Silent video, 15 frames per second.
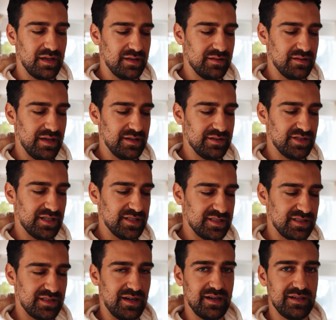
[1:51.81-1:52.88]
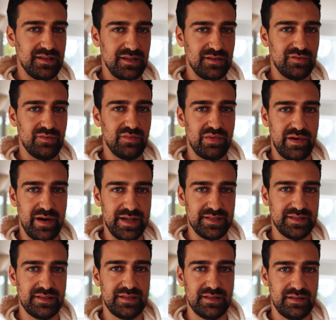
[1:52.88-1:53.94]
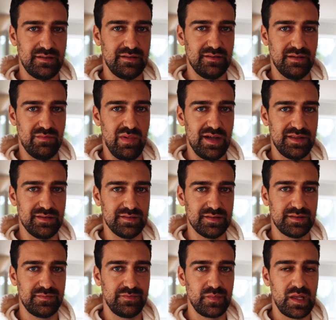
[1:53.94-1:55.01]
and then just starting to press the buttons.